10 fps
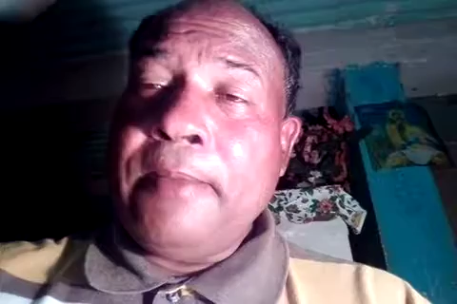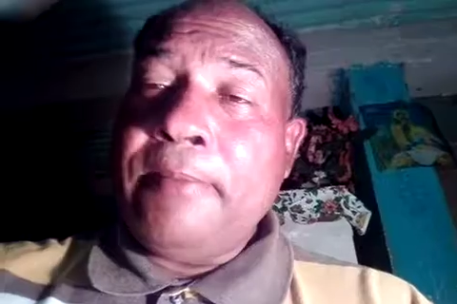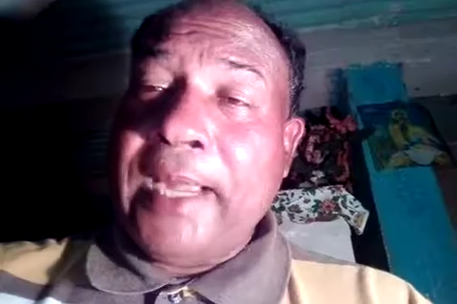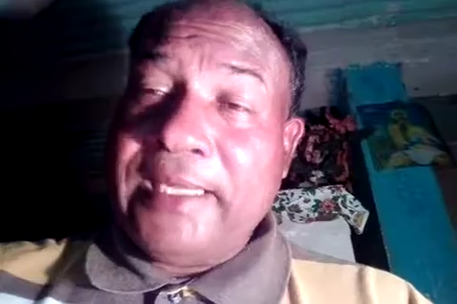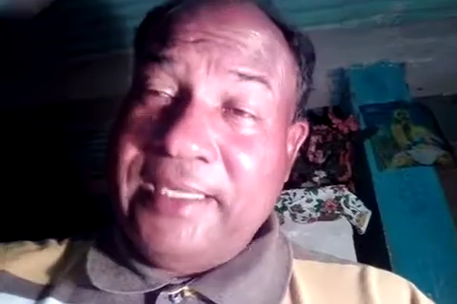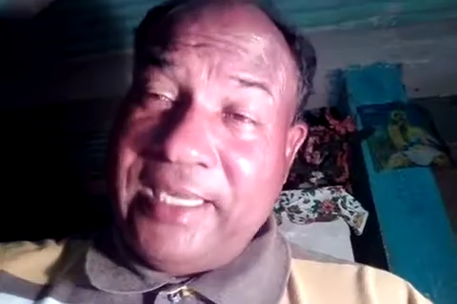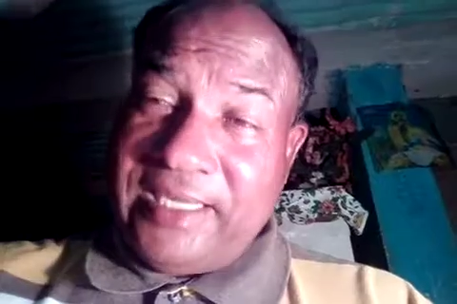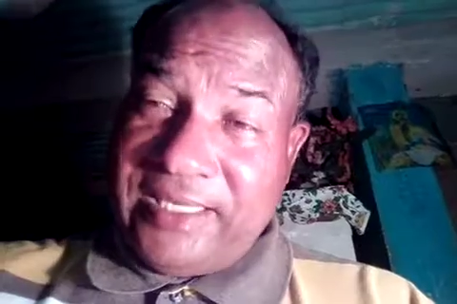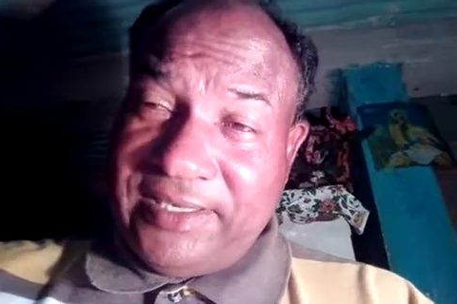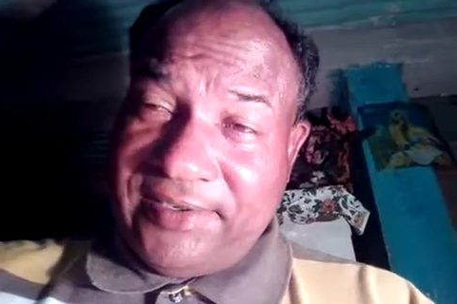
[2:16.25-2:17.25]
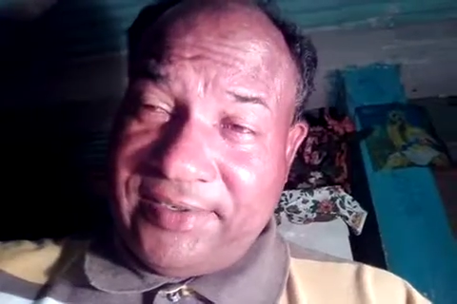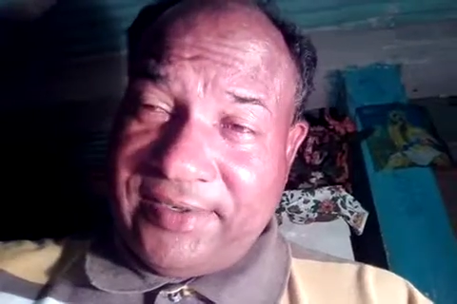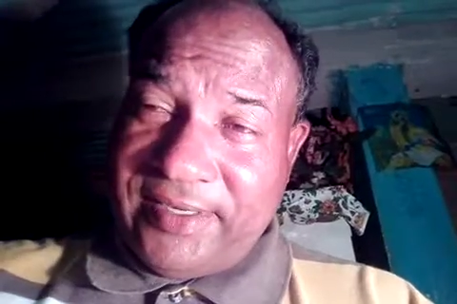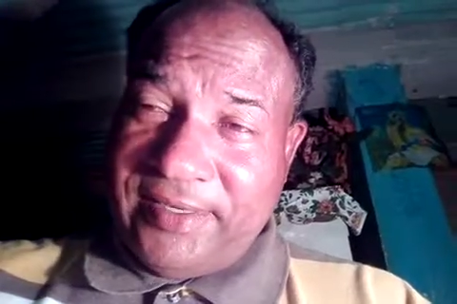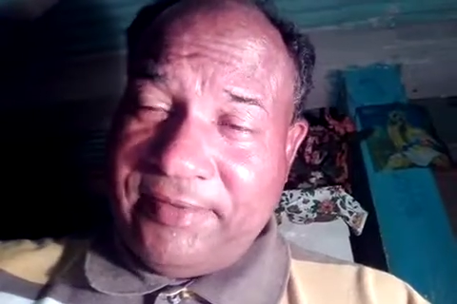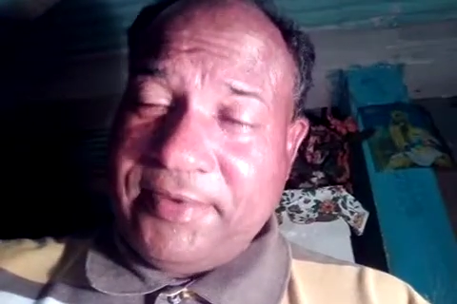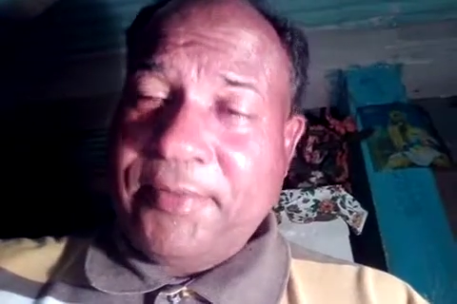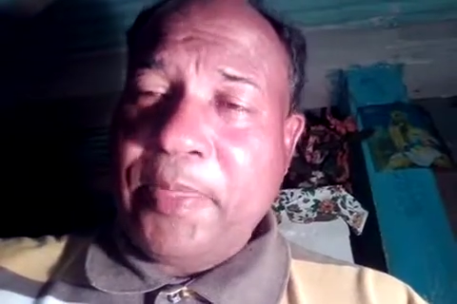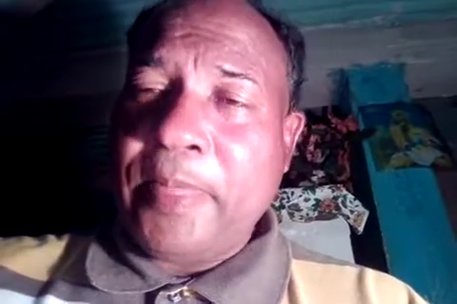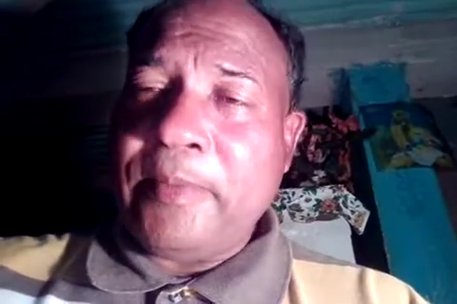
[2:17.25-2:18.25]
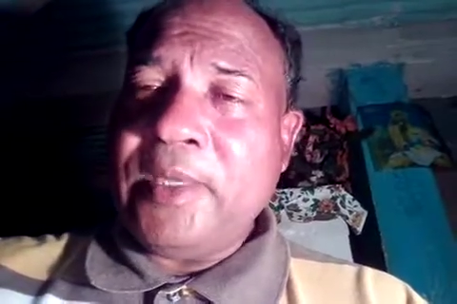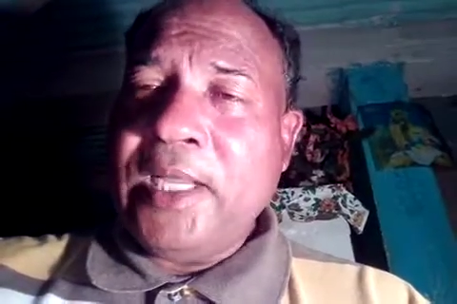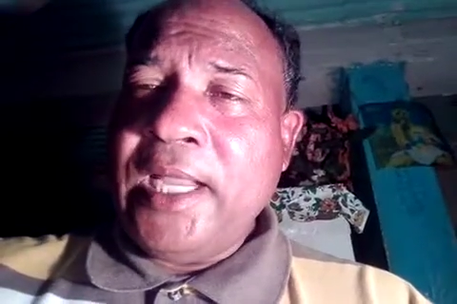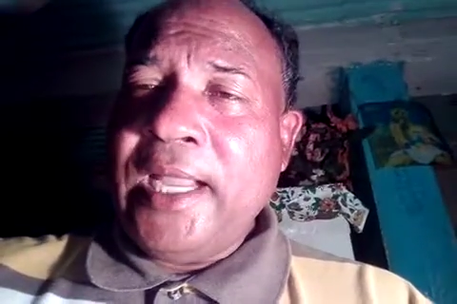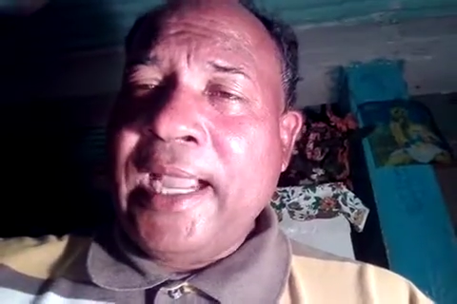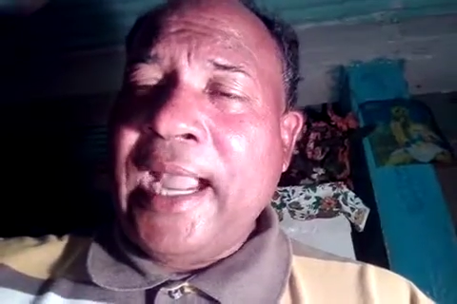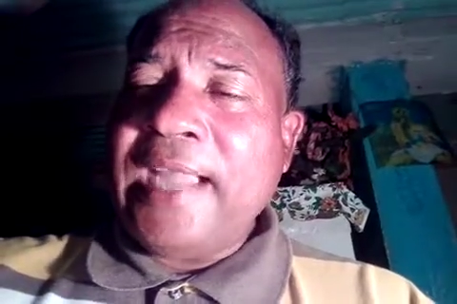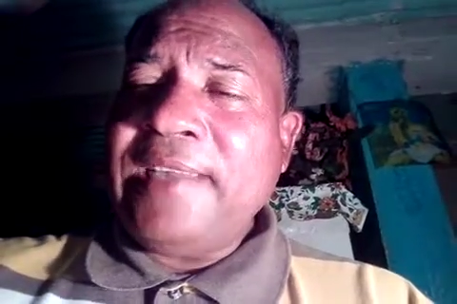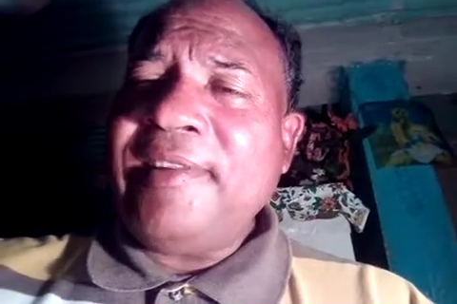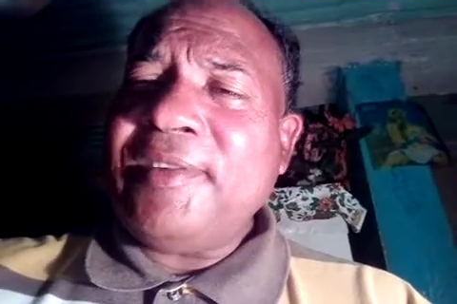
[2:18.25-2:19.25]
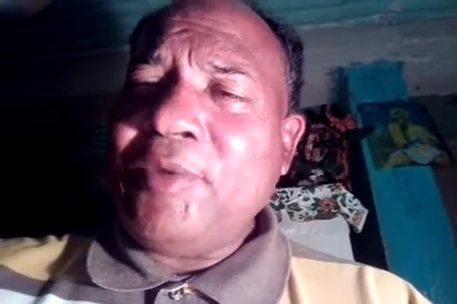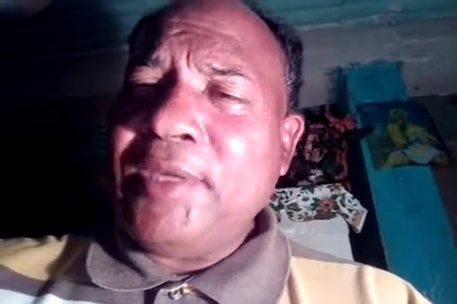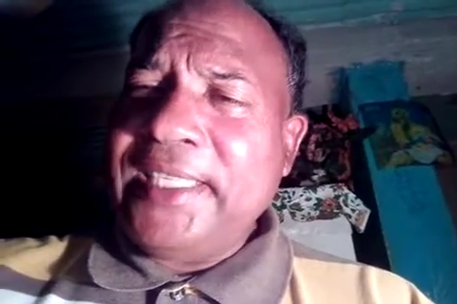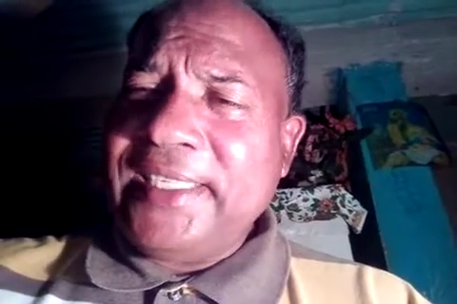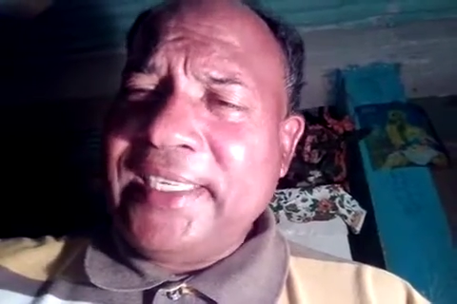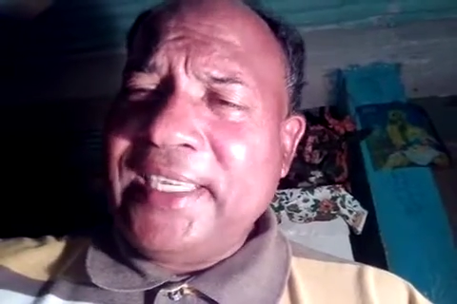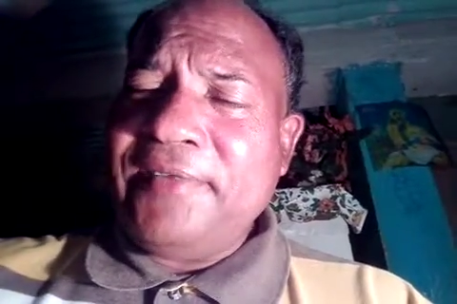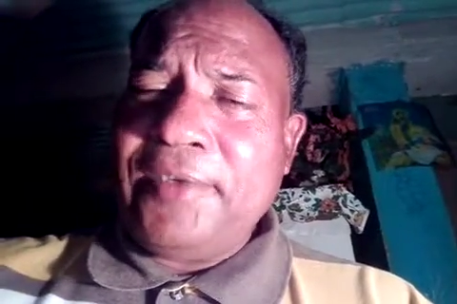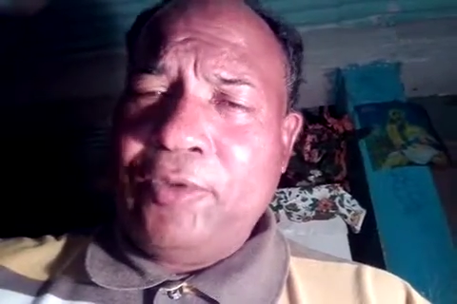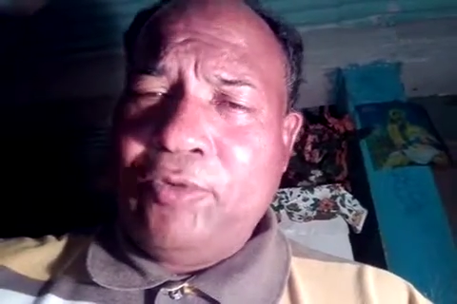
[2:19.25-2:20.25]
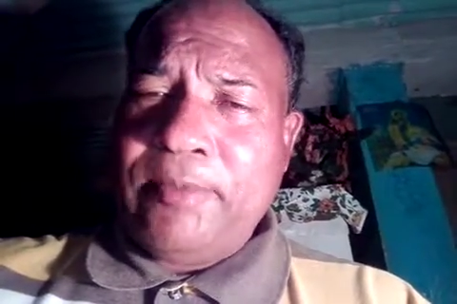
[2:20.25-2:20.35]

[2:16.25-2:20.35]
My dear sister, I just want to say to you,